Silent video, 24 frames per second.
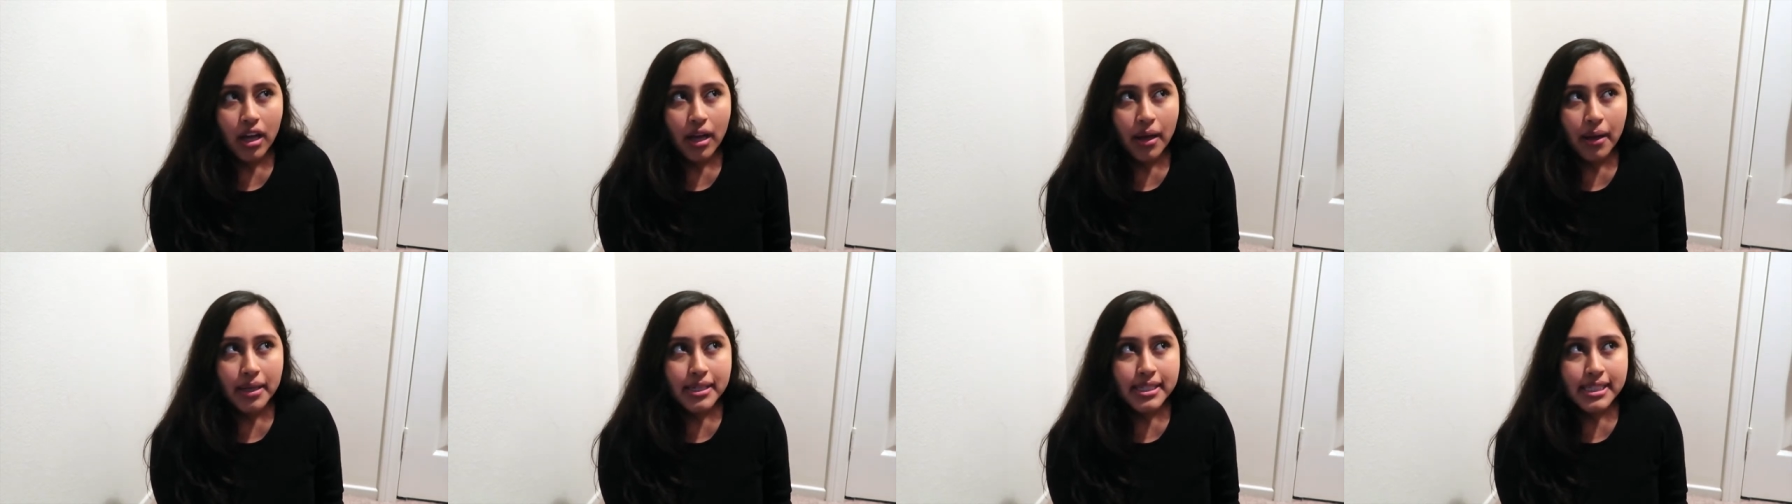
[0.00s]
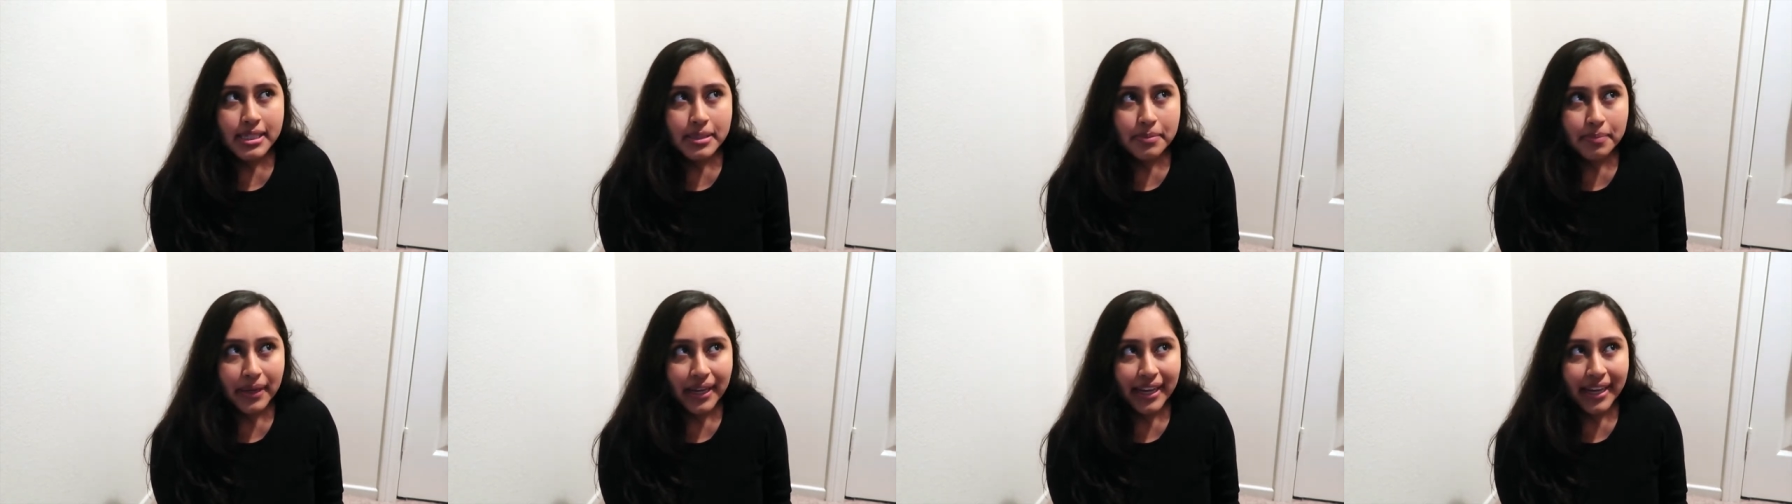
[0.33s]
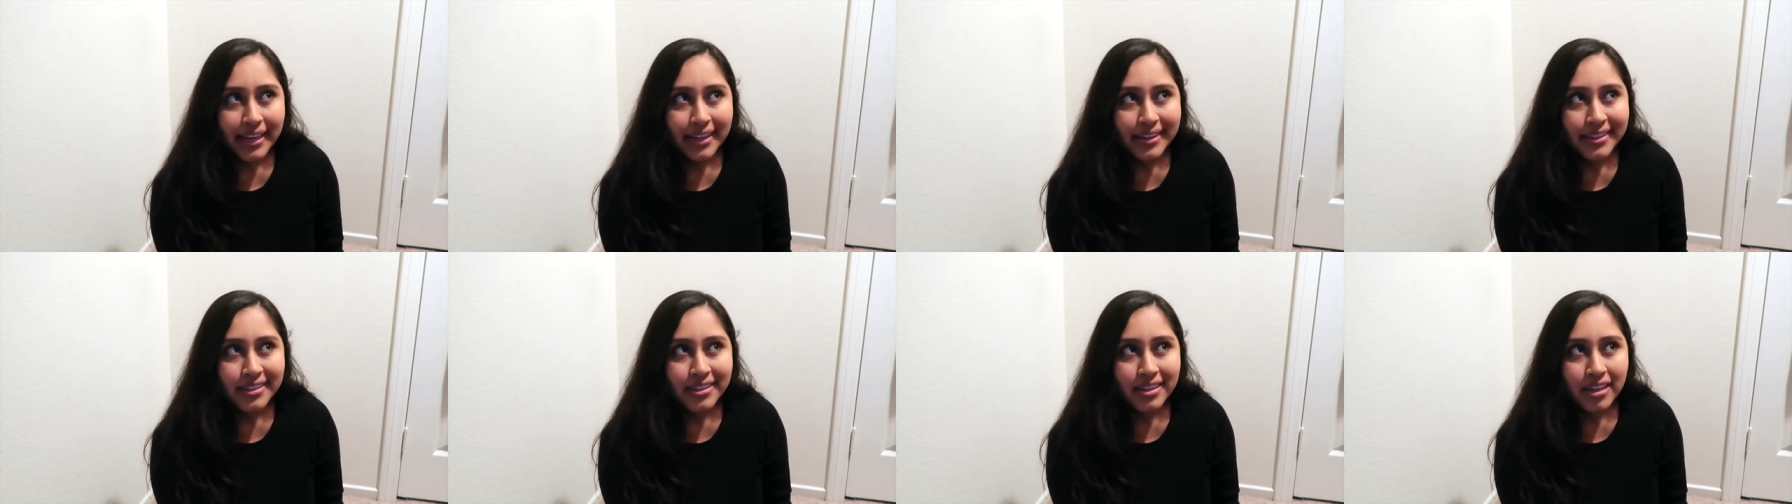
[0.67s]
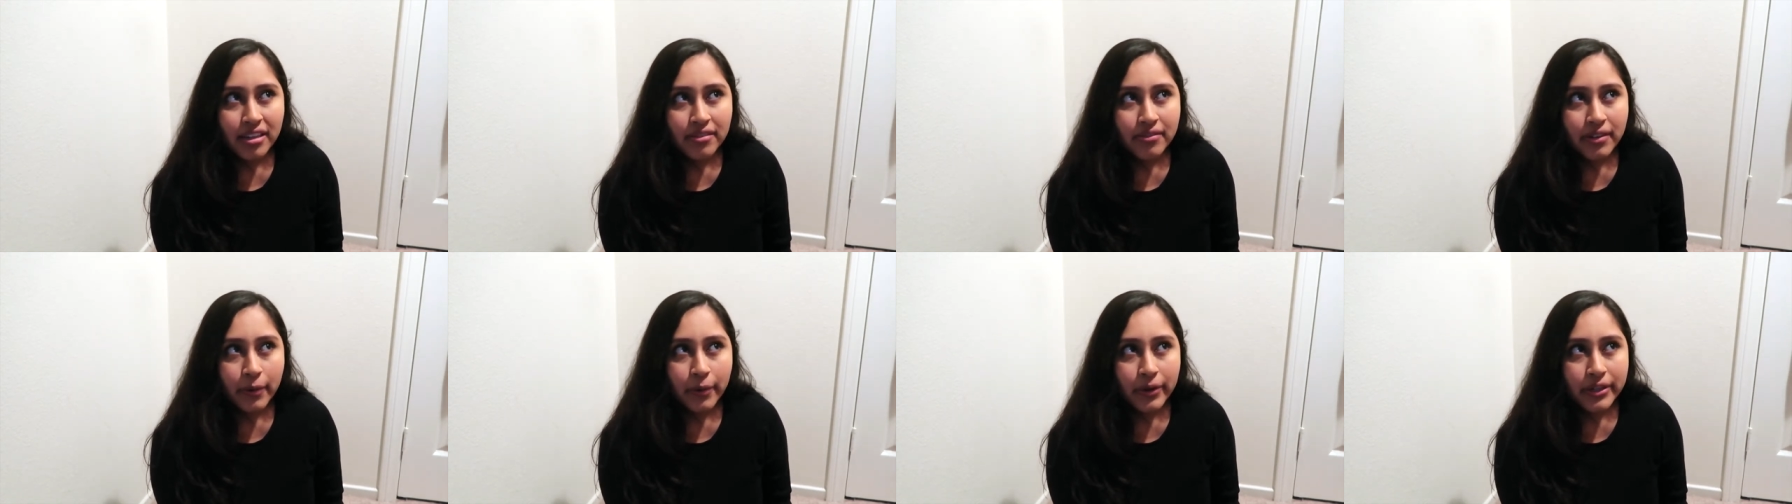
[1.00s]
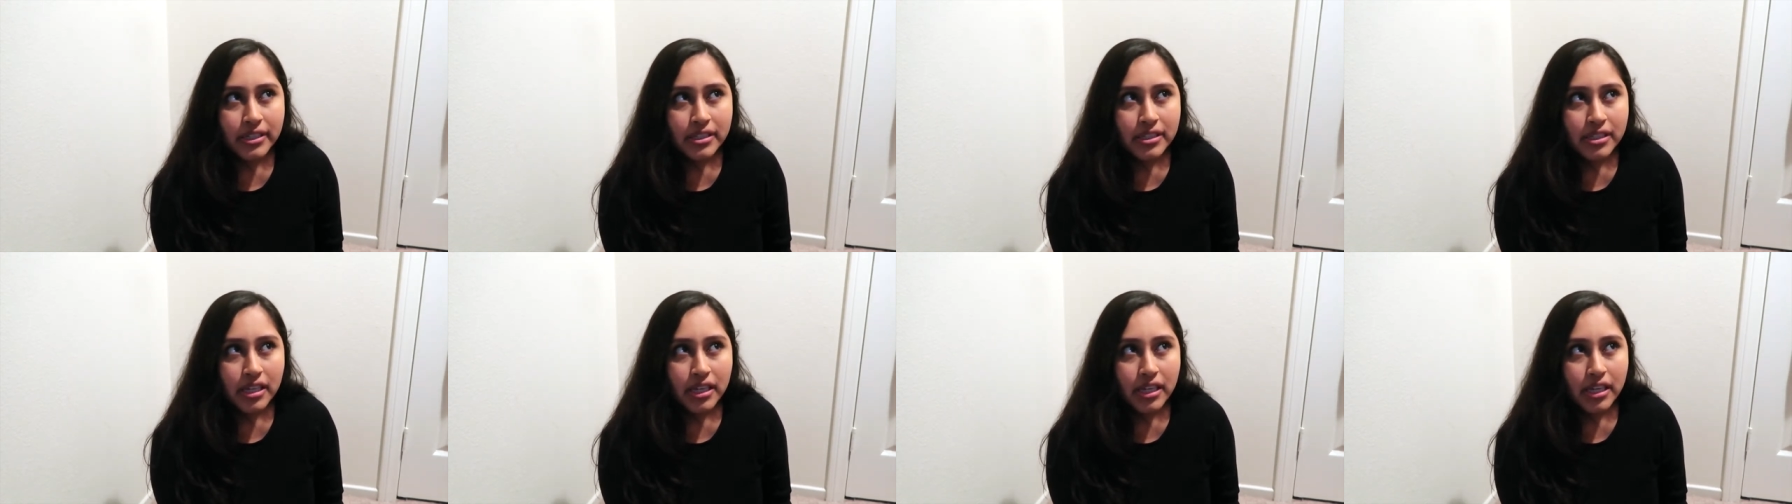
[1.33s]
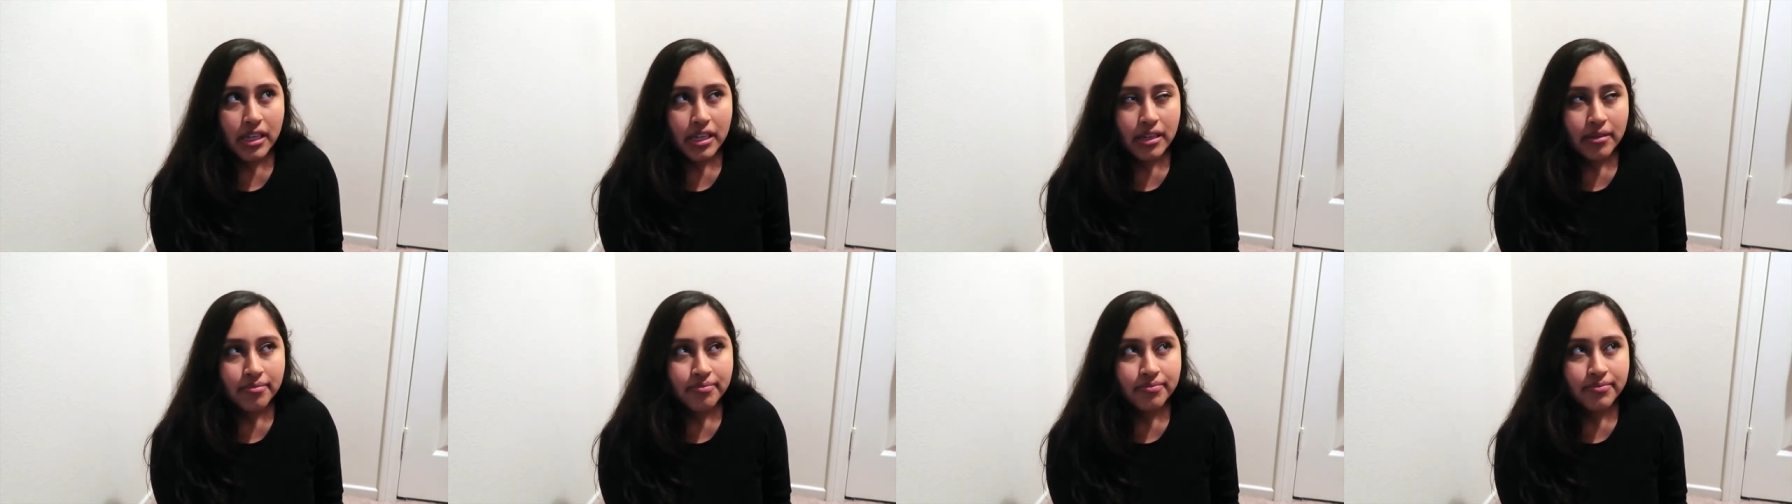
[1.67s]
a span of, I want to
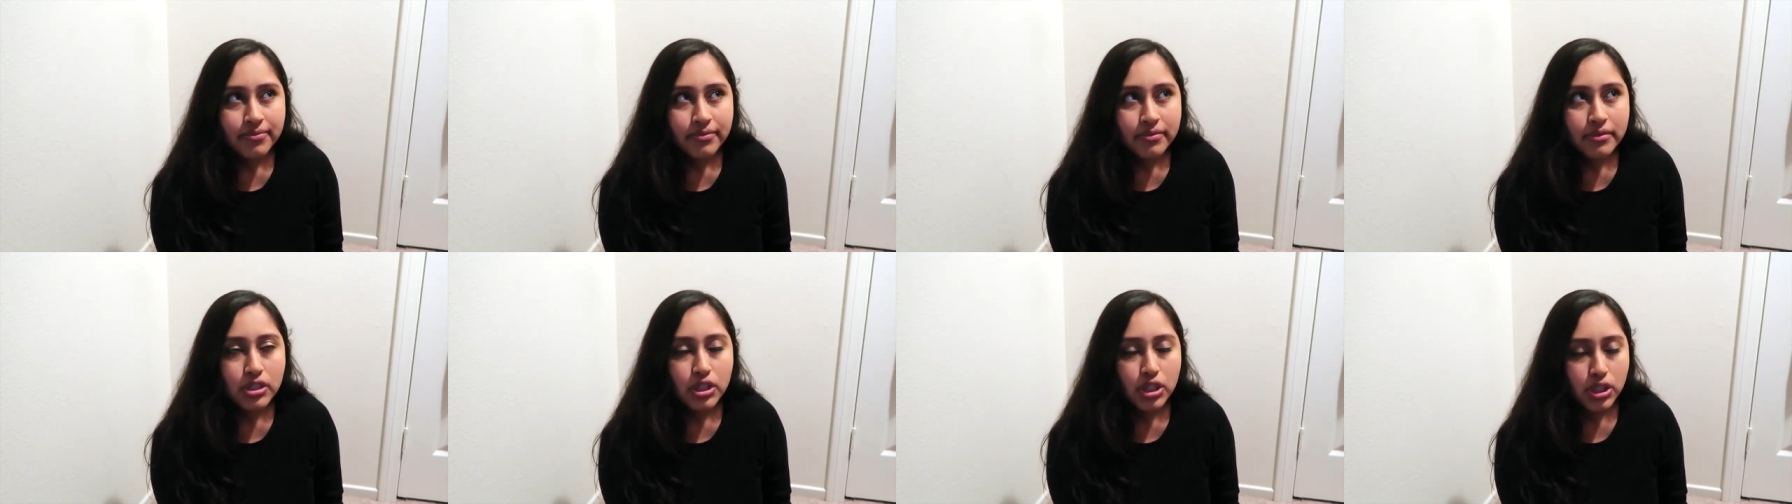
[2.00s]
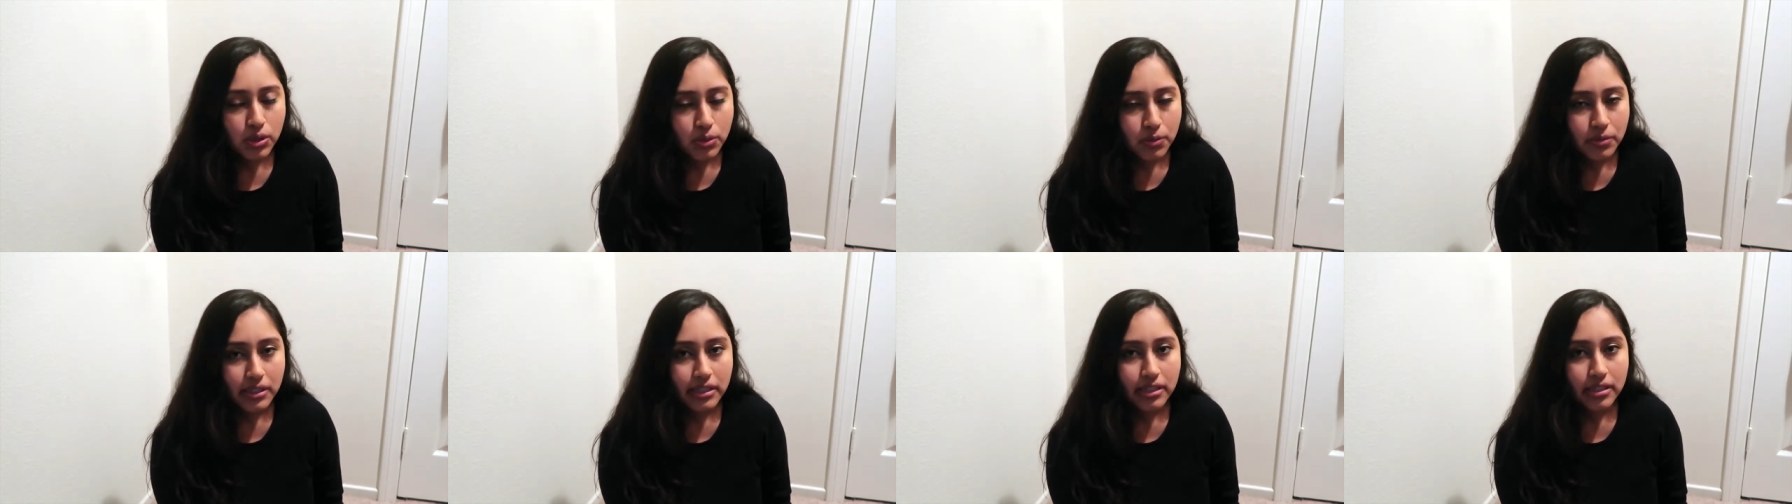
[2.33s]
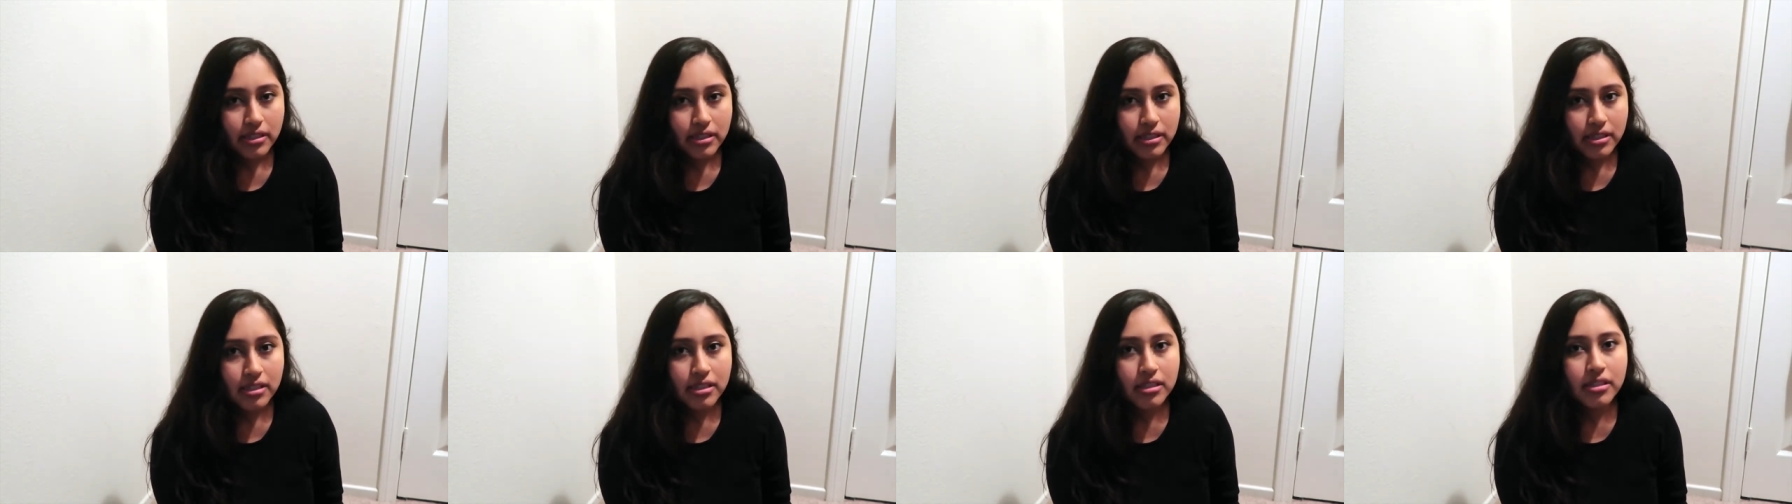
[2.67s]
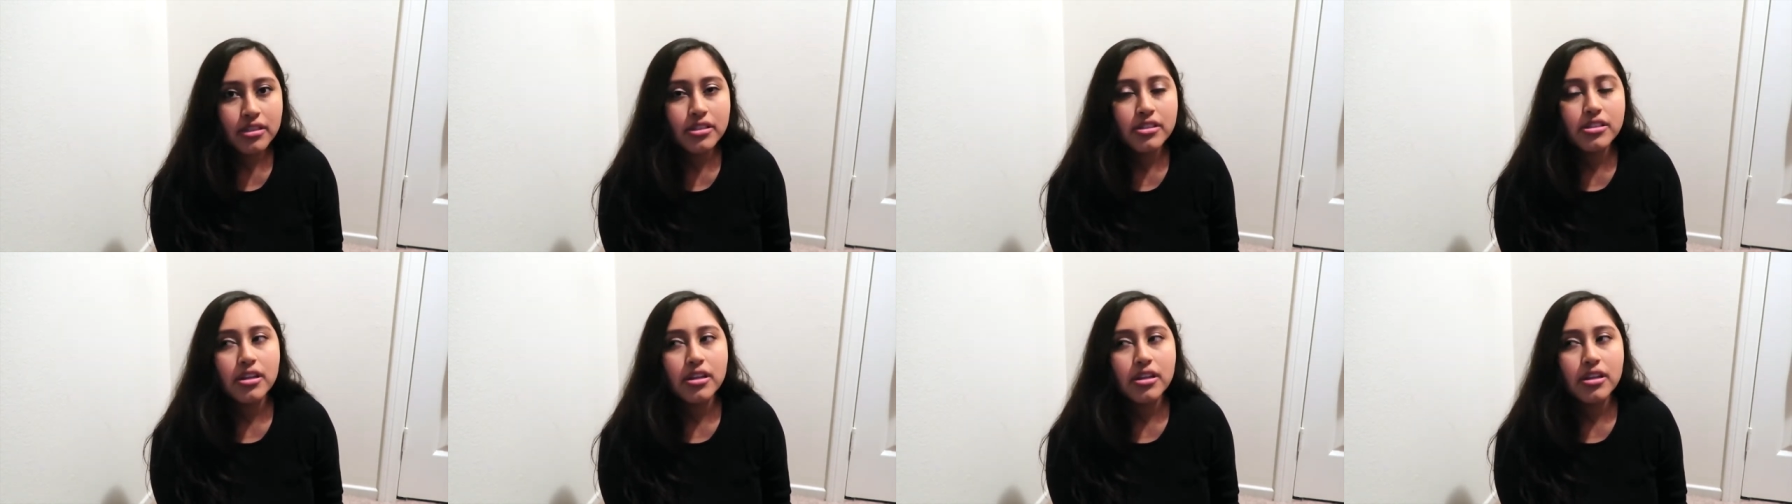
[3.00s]
say, 2 weeks.